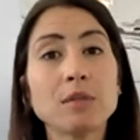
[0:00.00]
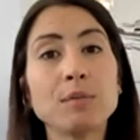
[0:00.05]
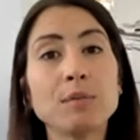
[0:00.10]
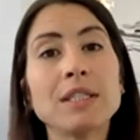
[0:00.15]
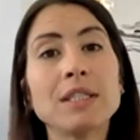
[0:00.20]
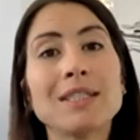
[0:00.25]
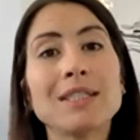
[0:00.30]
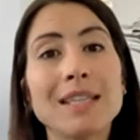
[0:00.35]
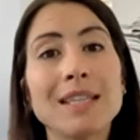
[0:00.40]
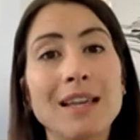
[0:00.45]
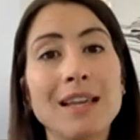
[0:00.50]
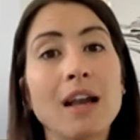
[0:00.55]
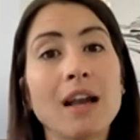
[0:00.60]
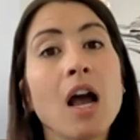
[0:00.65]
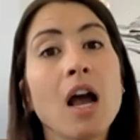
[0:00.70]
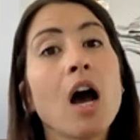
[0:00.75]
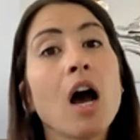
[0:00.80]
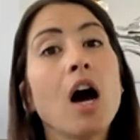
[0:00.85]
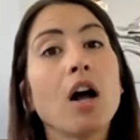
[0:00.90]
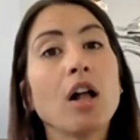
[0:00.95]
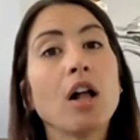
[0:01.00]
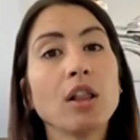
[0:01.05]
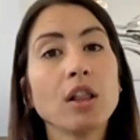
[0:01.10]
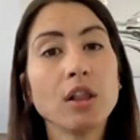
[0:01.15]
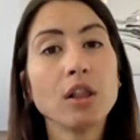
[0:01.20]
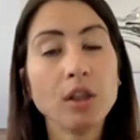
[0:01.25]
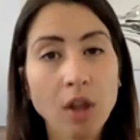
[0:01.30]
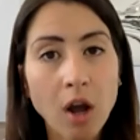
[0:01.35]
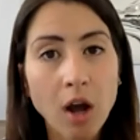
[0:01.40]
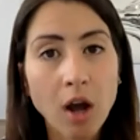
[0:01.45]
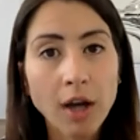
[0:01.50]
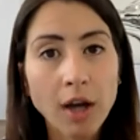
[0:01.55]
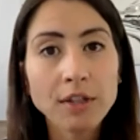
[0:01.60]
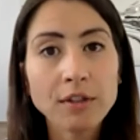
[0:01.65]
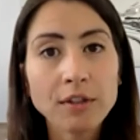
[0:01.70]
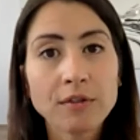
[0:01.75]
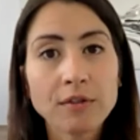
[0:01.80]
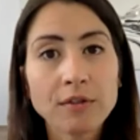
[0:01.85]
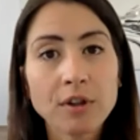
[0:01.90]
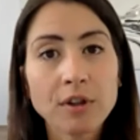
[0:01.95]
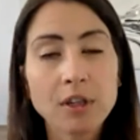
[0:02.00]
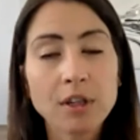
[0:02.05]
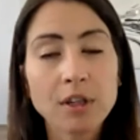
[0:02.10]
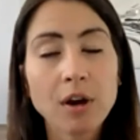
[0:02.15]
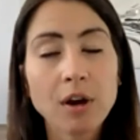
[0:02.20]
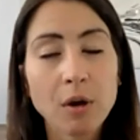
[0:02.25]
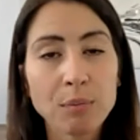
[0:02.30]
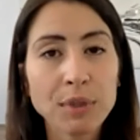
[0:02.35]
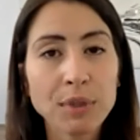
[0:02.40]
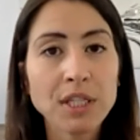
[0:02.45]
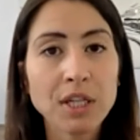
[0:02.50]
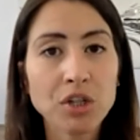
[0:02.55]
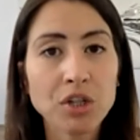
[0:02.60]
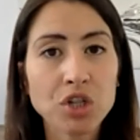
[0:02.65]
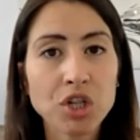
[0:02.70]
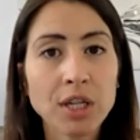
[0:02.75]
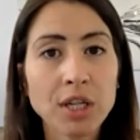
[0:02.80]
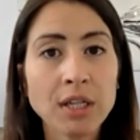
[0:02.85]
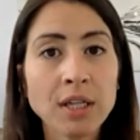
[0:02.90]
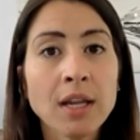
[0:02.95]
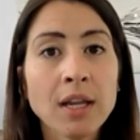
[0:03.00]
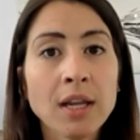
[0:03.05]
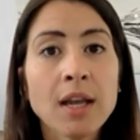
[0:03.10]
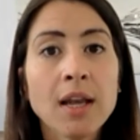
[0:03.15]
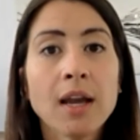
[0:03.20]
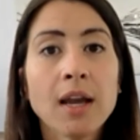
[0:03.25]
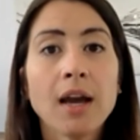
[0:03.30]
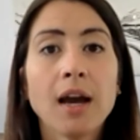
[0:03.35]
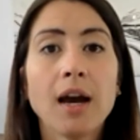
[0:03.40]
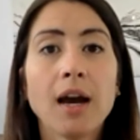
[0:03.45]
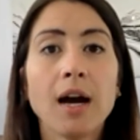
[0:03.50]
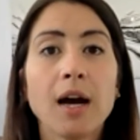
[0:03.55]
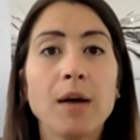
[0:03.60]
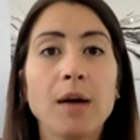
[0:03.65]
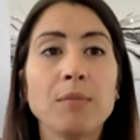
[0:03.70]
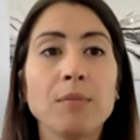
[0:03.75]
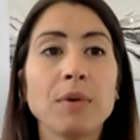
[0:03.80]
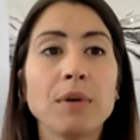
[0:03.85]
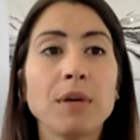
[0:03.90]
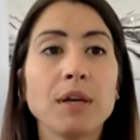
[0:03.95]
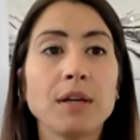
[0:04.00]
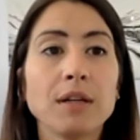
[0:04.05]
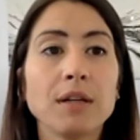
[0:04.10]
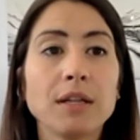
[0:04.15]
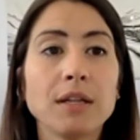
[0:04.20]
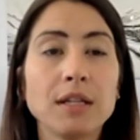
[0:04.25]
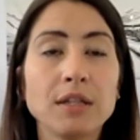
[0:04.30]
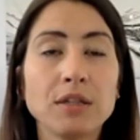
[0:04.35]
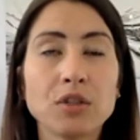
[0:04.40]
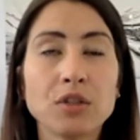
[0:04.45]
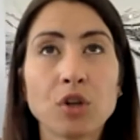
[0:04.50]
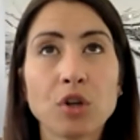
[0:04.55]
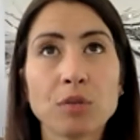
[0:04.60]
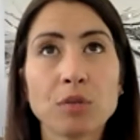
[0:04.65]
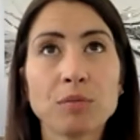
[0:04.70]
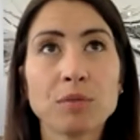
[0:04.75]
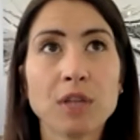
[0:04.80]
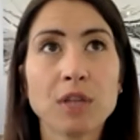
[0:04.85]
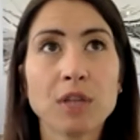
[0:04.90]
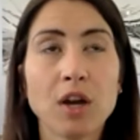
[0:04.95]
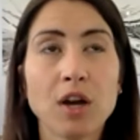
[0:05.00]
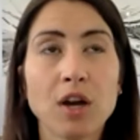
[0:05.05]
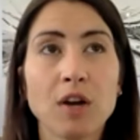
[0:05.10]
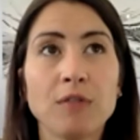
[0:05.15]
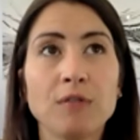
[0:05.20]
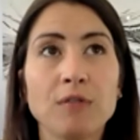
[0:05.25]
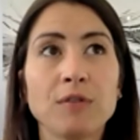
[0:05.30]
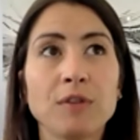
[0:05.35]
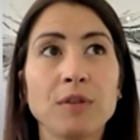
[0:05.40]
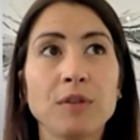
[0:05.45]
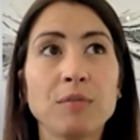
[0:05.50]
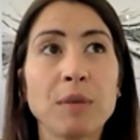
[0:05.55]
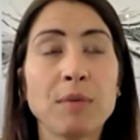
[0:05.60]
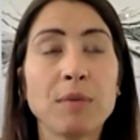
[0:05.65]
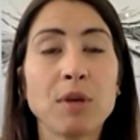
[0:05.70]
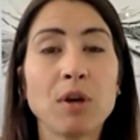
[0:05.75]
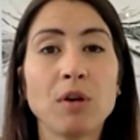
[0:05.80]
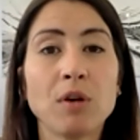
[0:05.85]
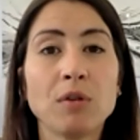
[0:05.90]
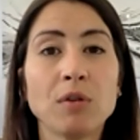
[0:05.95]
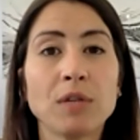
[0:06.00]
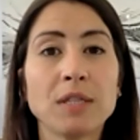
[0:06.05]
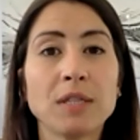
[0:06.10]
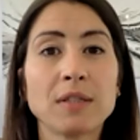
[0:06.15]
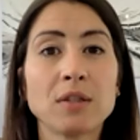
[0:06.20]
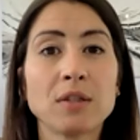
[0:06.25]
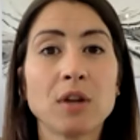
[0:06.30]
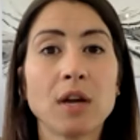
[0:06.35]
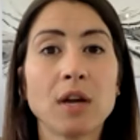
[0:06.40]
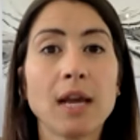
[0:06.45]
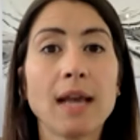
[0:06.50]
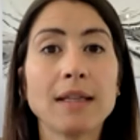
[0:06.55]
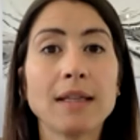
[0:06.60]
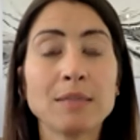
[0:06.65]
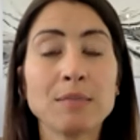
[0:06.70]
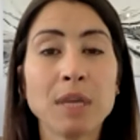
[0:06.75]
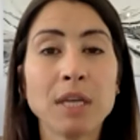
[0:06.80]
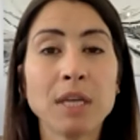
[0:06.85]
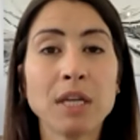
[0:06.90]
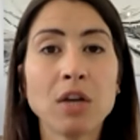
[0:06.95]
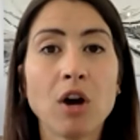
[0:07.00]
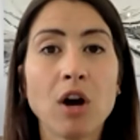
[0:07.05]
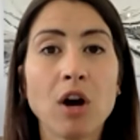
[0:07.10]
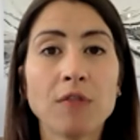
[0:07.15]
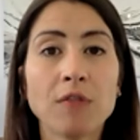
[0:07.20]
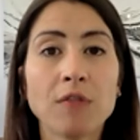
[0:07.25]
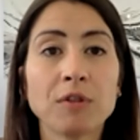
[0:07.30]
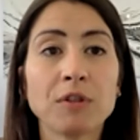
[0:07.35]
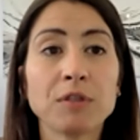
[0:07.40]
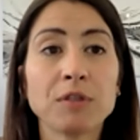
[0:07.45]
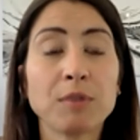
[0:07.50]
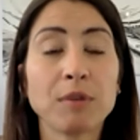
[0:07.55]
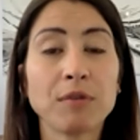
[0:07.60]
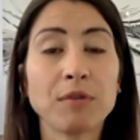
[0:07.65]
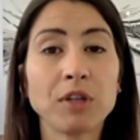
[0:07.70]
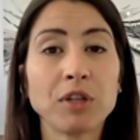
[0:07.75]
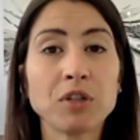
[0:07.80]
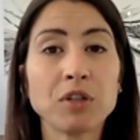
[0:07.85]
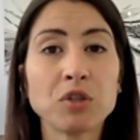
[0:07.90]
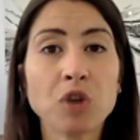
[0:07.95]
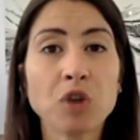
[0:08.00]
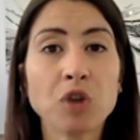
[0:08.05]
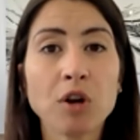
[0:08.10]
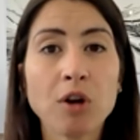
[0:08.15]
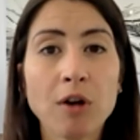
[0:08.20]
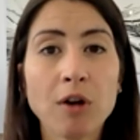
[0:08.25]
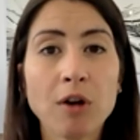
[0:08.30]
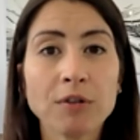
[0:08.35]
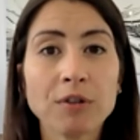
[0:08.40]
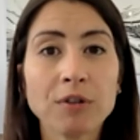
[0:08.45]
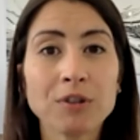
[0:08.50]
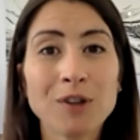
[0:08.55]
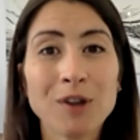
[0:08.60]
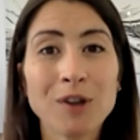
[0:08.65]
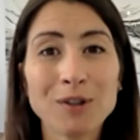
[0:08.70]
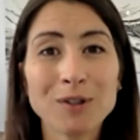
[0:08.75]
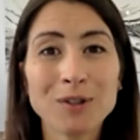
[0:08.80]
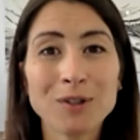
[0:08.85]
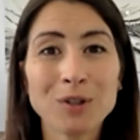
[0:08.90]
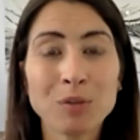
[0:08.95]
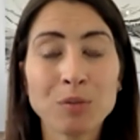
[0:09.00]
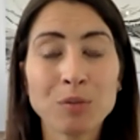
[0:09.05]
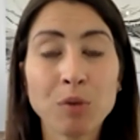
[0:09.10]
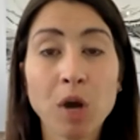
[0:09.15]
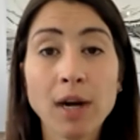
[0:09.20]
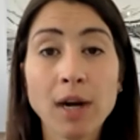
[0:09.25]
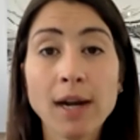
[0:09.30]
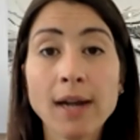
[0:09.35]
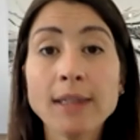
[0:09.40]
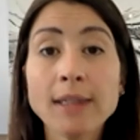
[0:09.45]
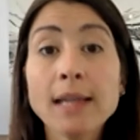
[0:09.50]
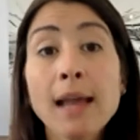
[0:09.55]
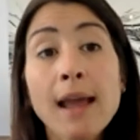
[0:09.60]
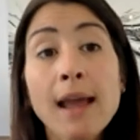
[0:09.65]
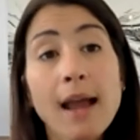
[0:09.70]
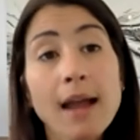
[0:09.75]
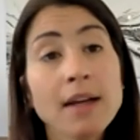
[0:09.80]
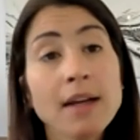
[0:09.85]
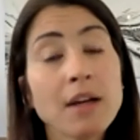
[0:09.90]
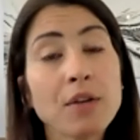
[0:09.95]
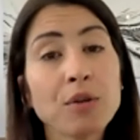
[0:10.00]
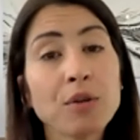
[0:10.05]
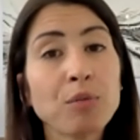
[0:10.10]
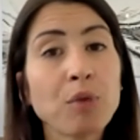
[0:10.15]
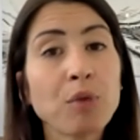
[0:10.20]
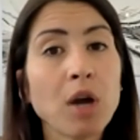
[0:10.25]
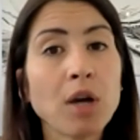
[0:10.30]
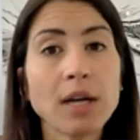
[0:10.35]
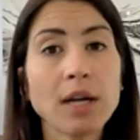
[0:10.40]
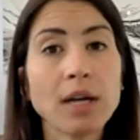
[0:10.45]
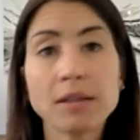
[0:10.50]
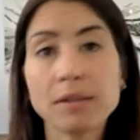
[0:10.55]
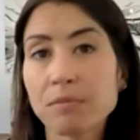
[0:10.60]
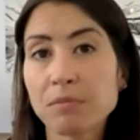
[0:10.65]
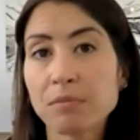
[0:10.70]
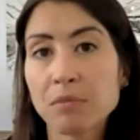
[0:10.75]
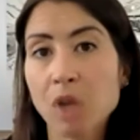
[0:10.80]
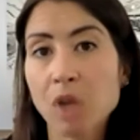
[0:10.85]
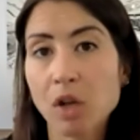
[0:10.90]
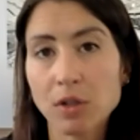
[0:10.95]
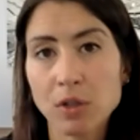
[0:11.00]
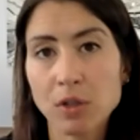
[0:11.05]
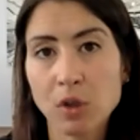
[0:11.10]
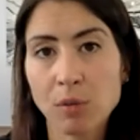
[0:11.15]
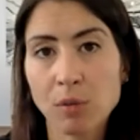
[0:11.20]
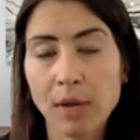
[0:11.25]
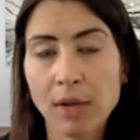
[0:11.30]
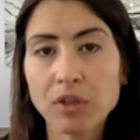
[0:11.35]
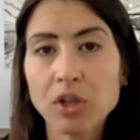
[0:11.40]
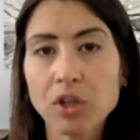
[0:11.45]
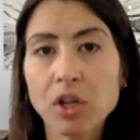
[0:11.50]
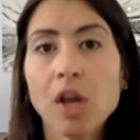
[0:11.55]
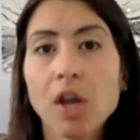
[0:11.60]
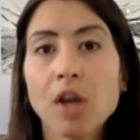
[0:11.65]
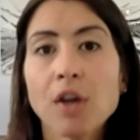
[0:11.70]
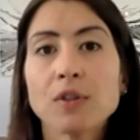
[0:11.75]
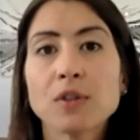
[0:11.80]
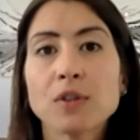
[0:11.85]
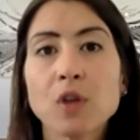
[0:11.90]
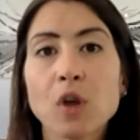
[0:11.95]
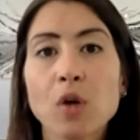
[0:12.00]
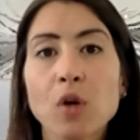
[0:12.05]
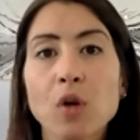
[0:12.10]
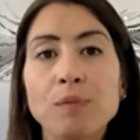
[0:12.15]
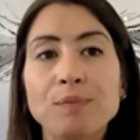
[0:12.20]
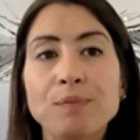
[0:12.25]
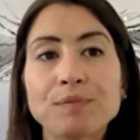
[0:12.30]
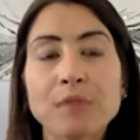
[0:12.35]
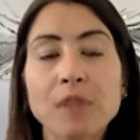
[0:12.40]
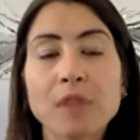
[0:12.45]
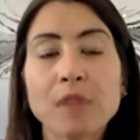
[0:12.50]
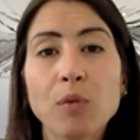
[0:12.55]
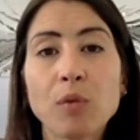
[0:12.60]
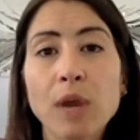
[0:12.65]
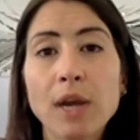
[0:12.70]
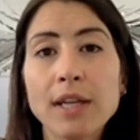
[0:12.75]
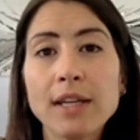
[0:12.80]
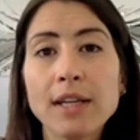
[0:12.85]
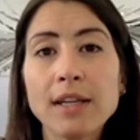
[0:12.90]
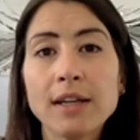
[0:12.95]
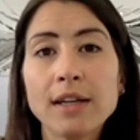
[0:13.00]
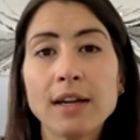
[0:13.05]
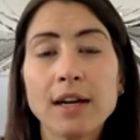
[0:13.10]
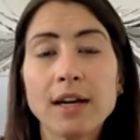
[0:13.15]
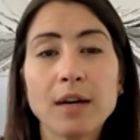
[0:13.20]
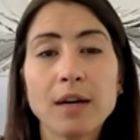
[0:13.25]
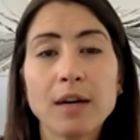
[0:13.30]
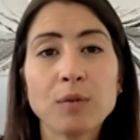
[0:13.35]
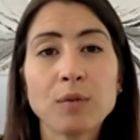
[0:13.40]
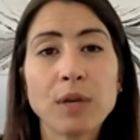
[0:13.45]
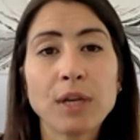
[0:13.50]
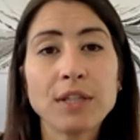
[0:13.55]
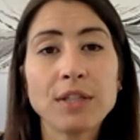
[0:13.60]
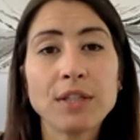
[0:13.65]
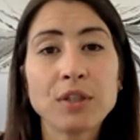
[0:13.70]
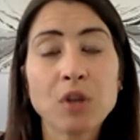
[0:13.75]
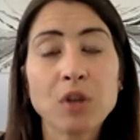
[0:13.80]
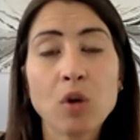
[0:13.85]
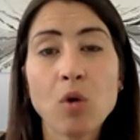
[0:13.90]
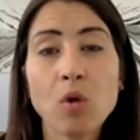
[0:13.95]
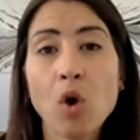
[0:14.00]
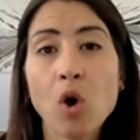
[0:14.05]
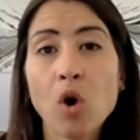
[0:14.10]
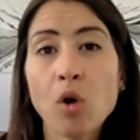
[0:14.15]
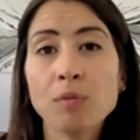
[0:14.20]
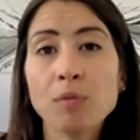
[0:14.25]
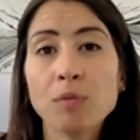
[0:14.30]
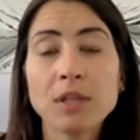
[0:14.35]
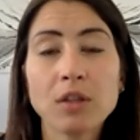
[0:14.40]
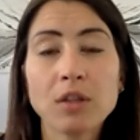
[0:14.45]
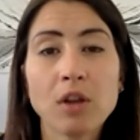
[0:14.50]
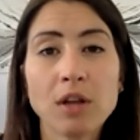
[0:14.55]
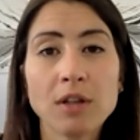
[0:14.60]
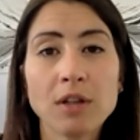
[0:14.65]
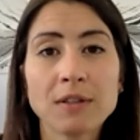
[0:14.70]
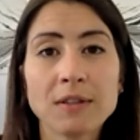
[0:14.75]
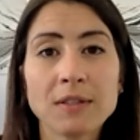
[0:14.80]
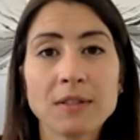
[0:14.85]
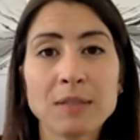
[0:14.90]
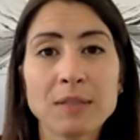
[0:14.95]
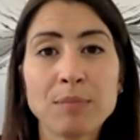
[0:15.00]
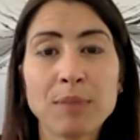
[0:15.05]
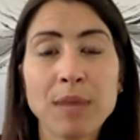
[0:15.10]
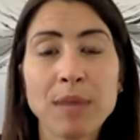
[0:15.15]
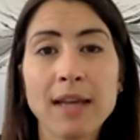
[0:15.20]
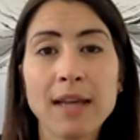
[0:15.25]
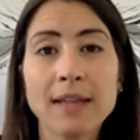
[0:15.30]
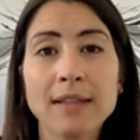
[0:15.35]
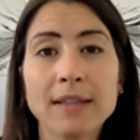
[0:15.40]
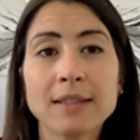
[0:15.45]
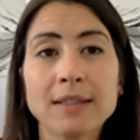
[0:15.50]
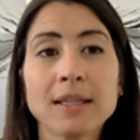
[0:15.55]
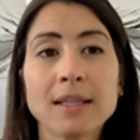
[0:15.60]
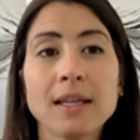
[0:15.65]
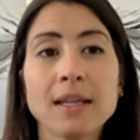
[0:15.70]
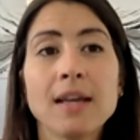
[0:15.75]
been seeing a lot of competition in terms of maybe always not as many offers, but very strong offers on certain product. Another product, not so much. So ready to go homes, lots of space,